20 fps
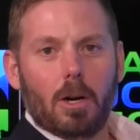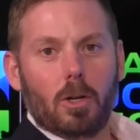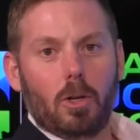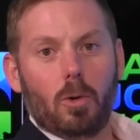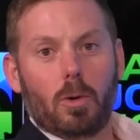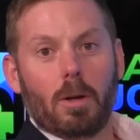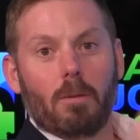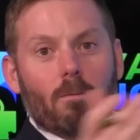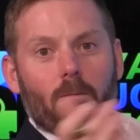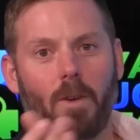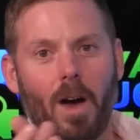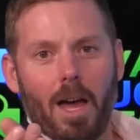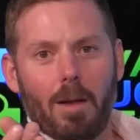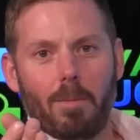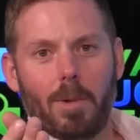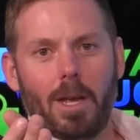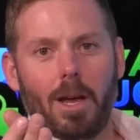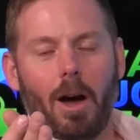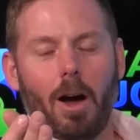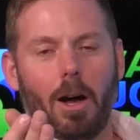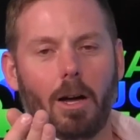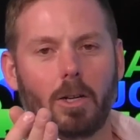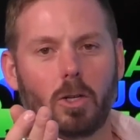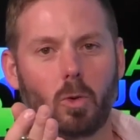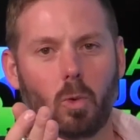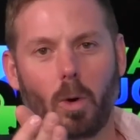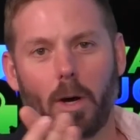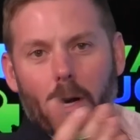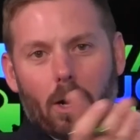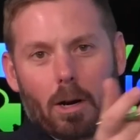You can find me on
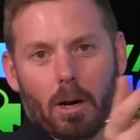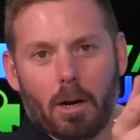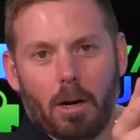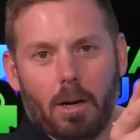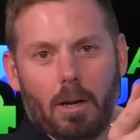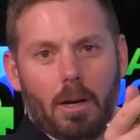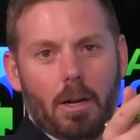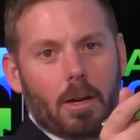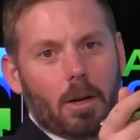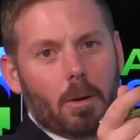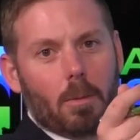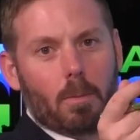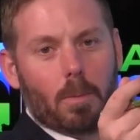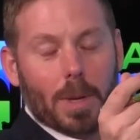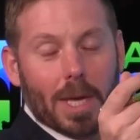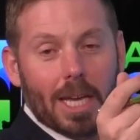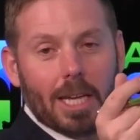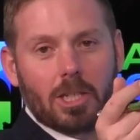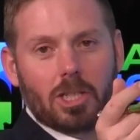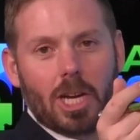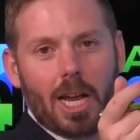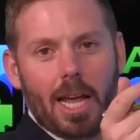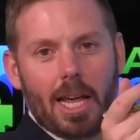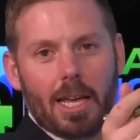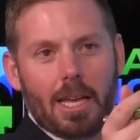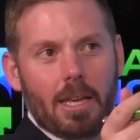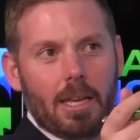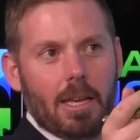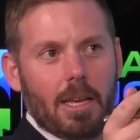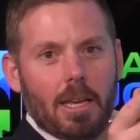Twitter,
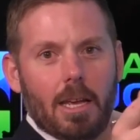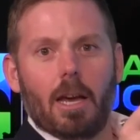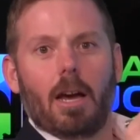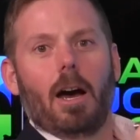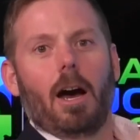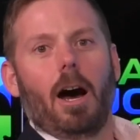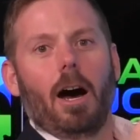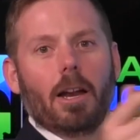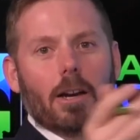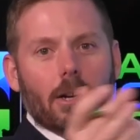PJE_NV